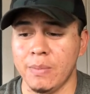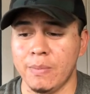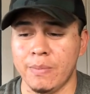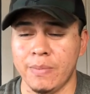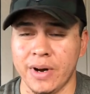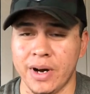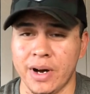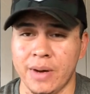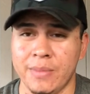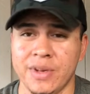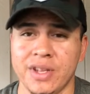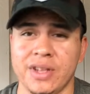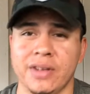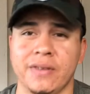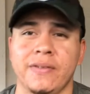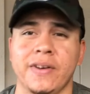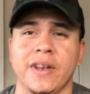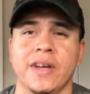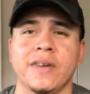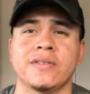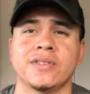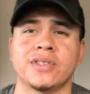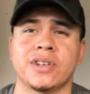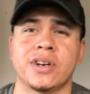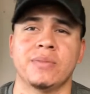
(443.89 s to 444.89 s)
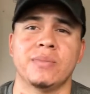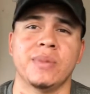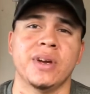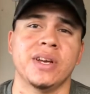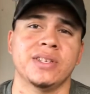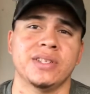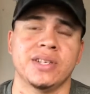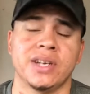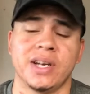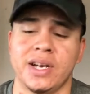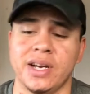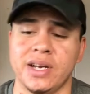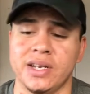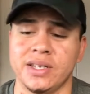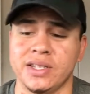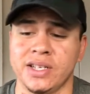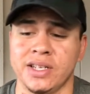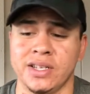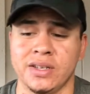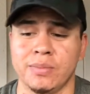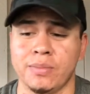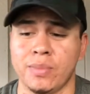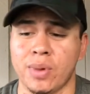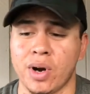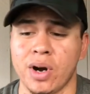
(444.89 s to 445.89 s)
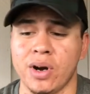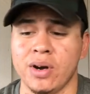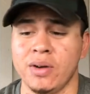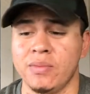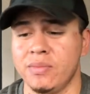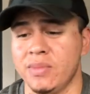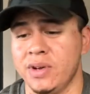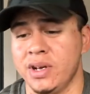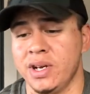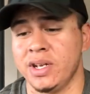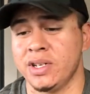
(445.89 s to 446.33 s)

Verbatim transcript: but I mean, the flavors are amazing guys, and the burn,